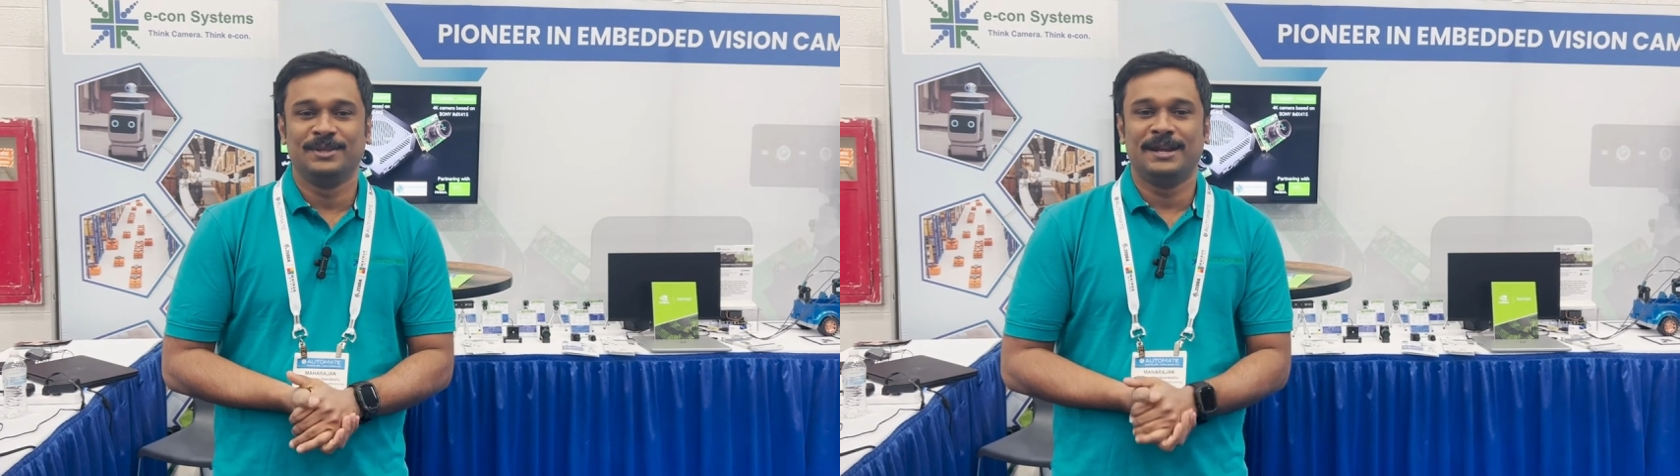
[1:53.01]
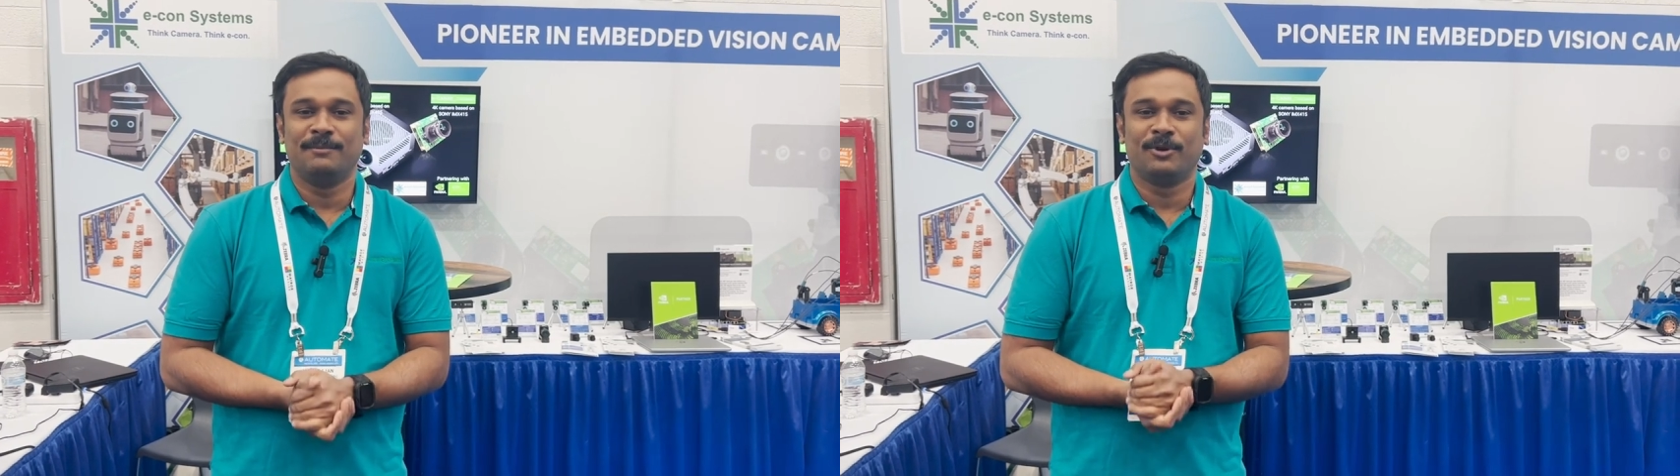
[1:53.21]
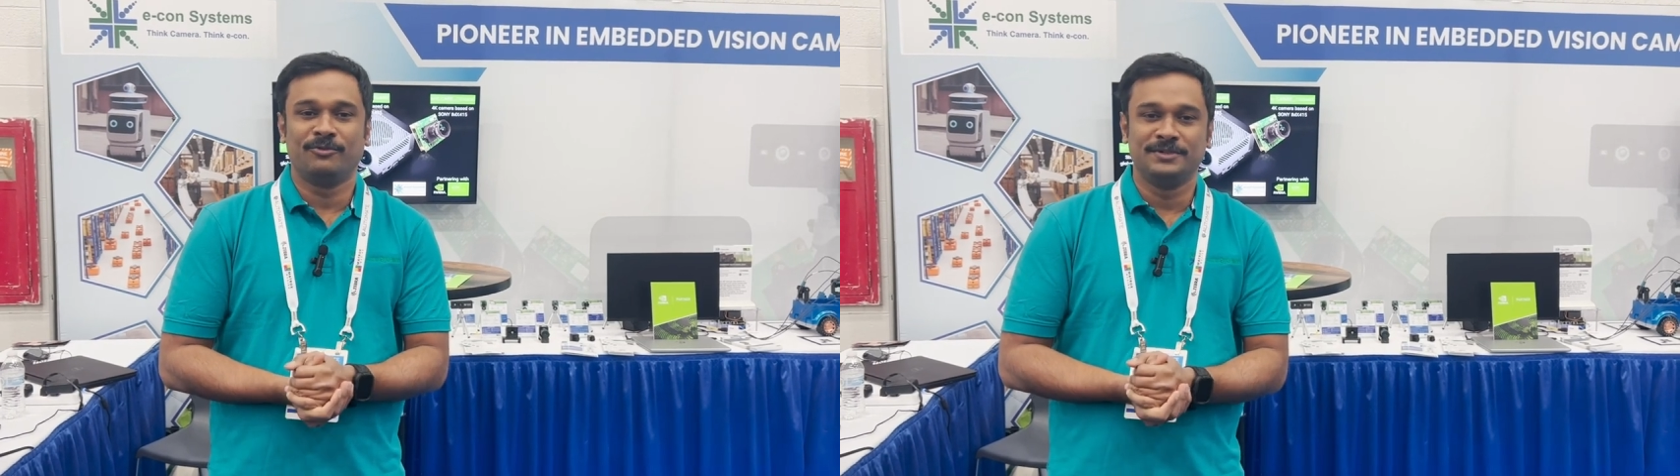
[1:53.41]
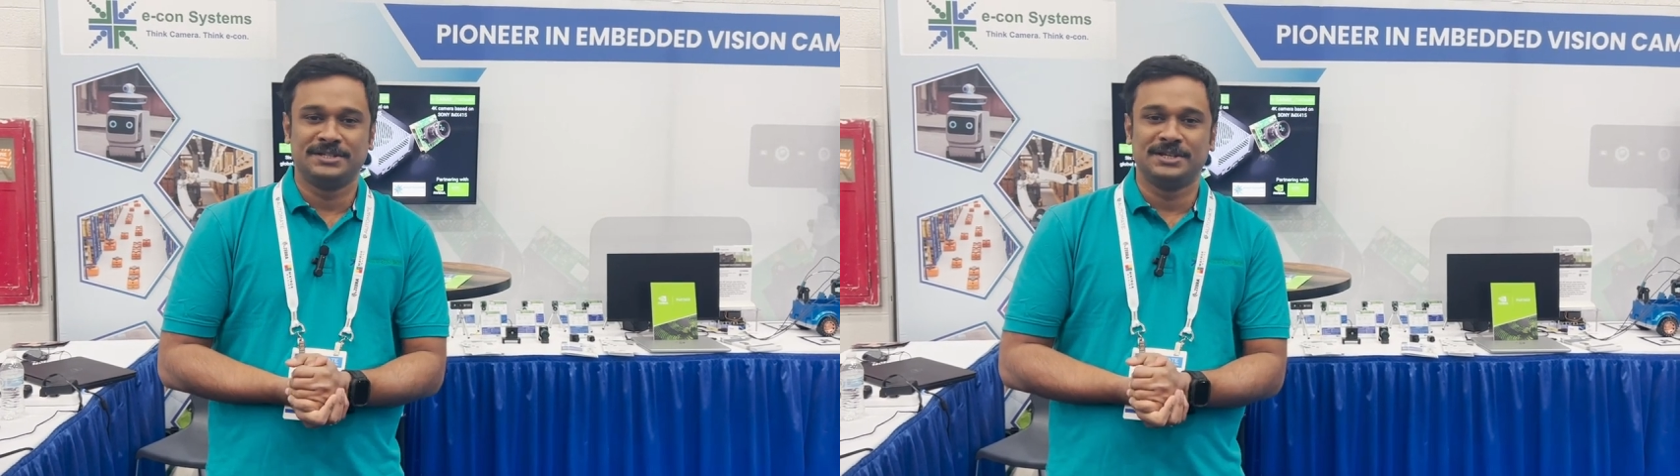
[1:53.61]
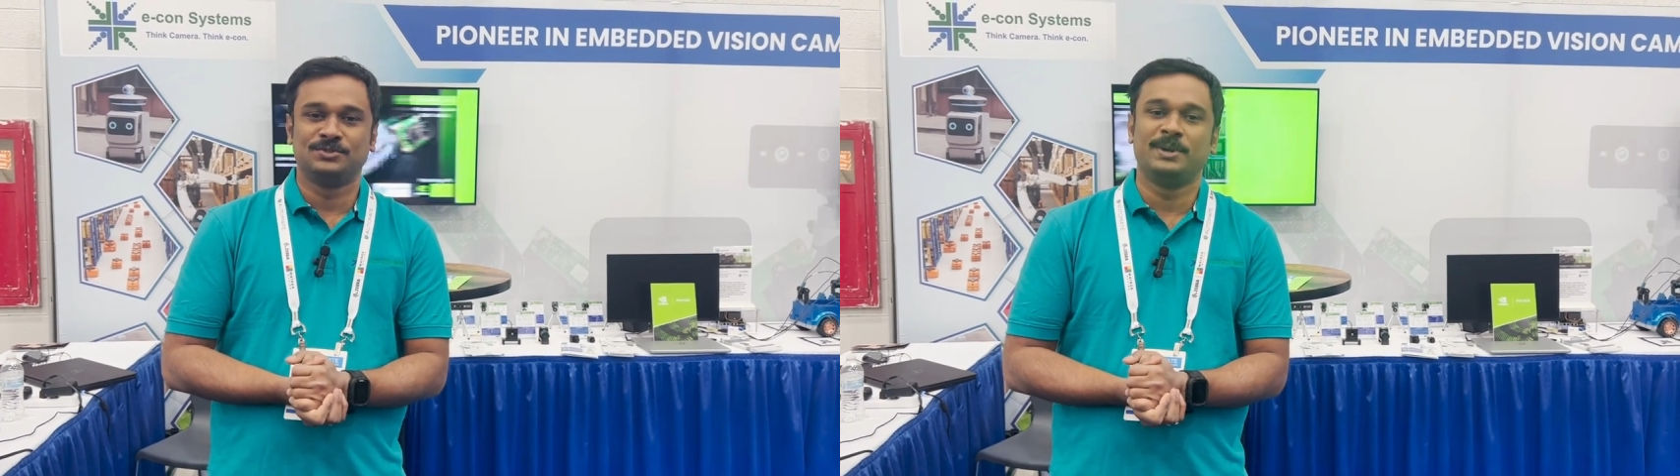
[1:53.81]
with the number of
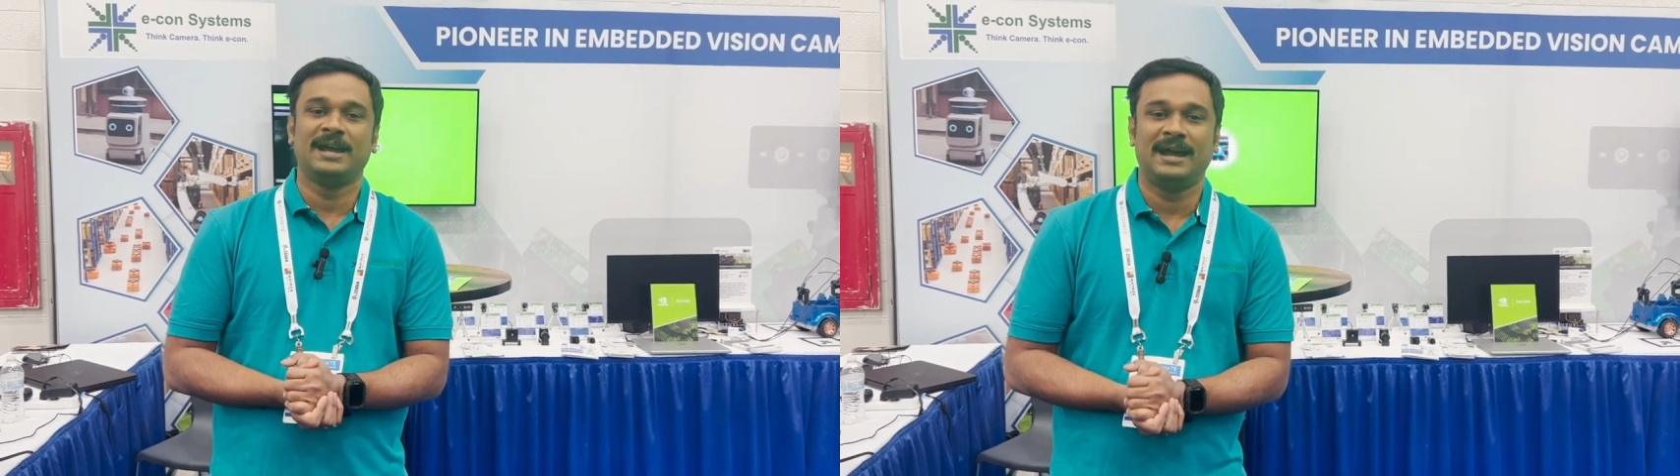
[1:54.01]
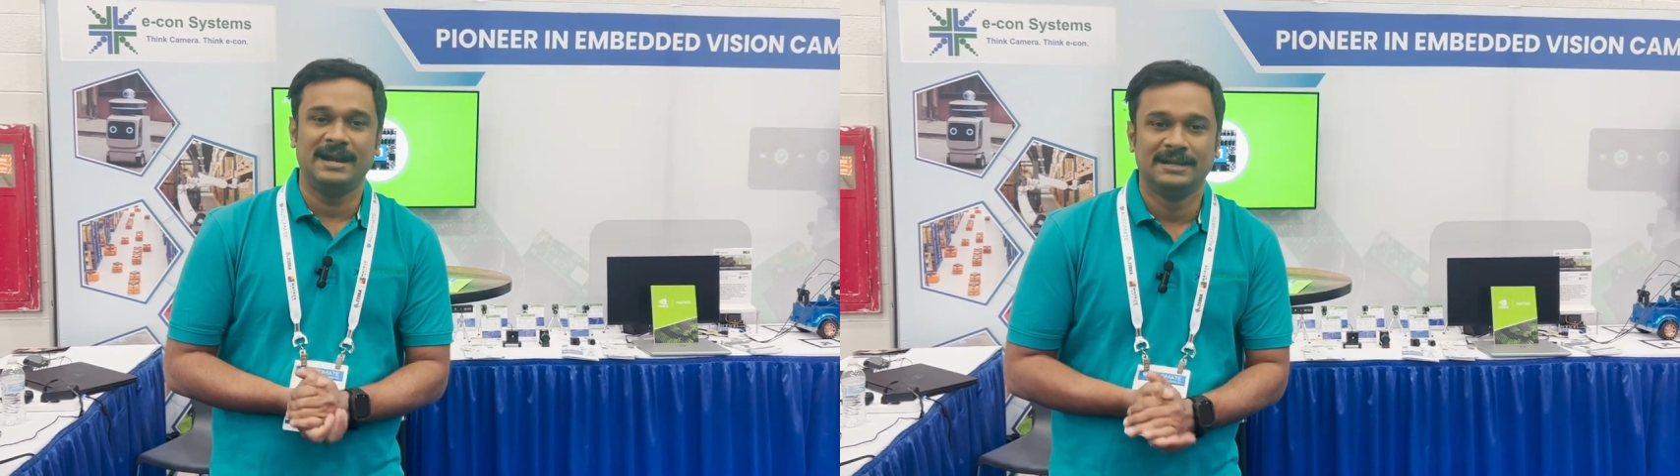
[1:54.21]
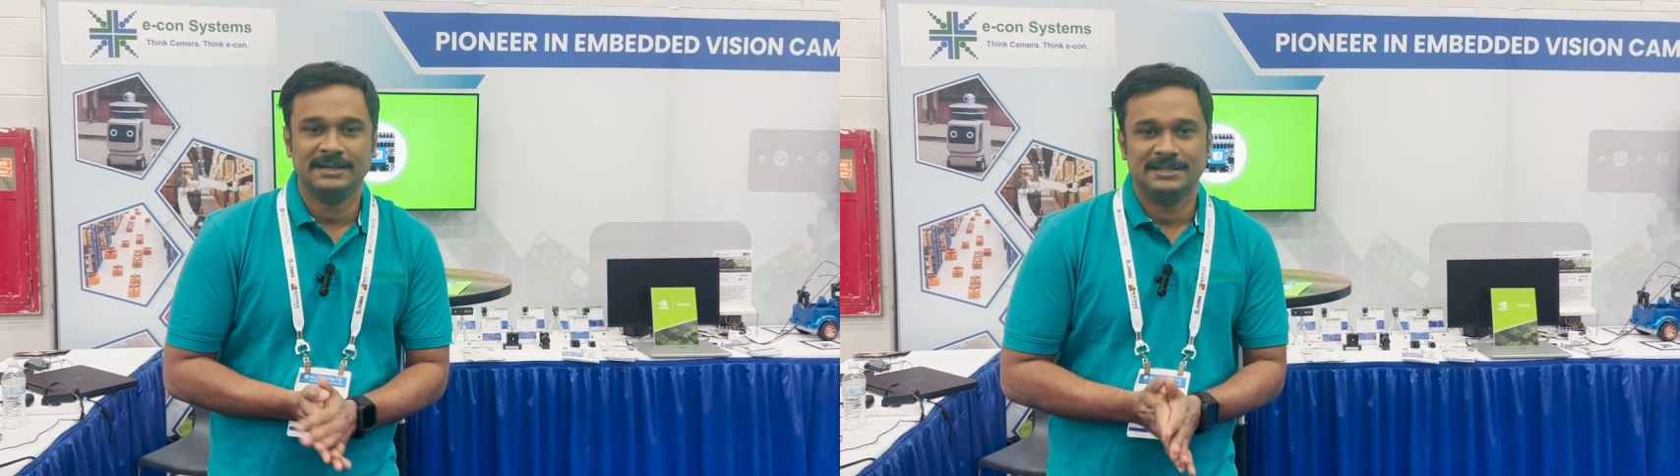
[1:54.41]
visitors we had.